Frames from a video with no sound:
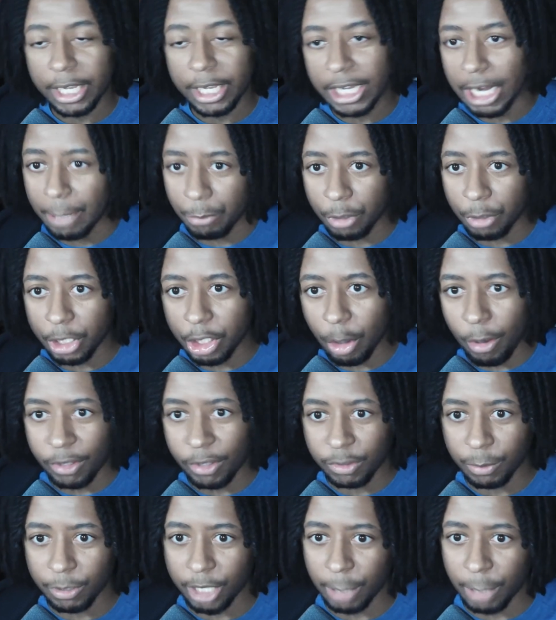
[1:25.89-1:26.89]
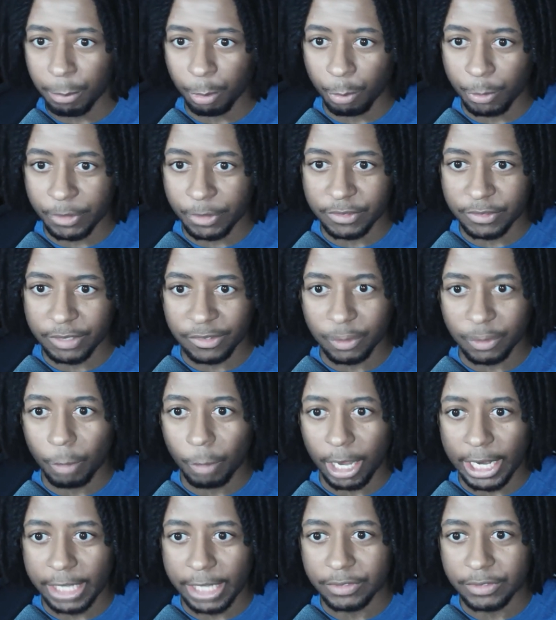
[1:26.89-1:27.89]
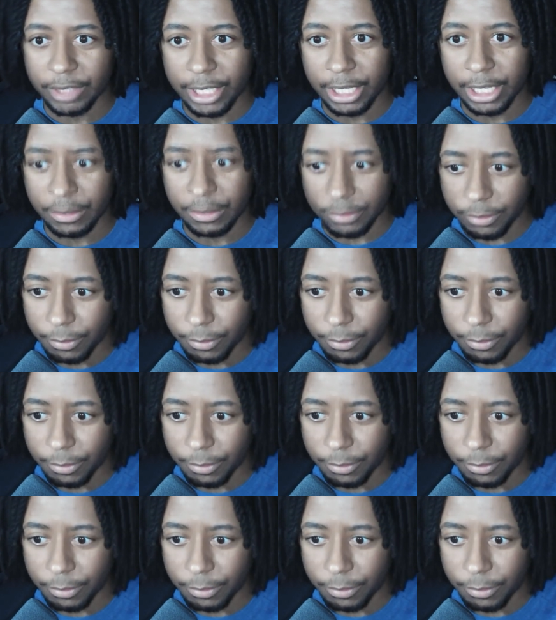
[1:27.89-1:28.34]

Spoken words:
And I'm going to go into a couple of reasons as to why that's the case.